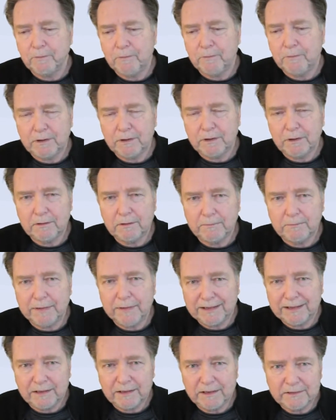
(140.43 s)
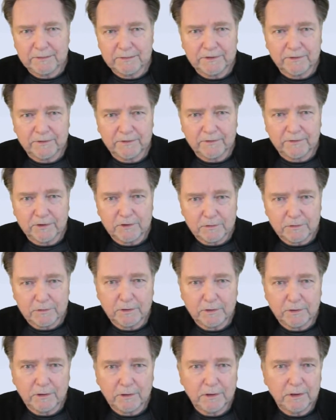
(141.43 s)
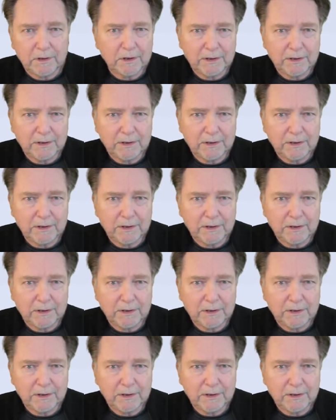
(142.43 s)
what mechanisms of control